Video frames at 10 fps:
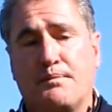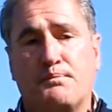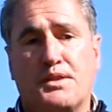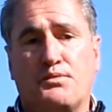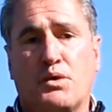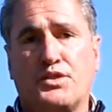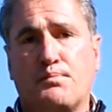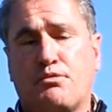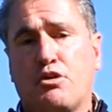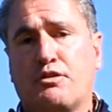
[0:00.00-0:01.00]
But what the
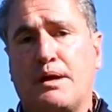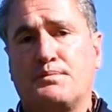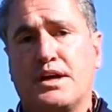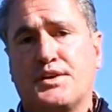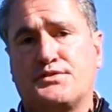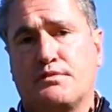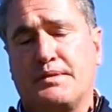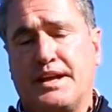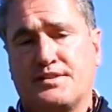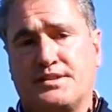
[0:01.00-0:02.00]
program does for
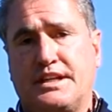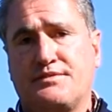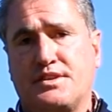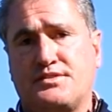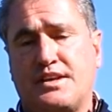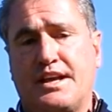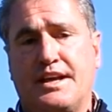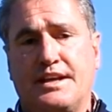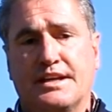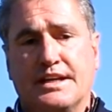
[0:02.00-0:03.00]
me is it gives us a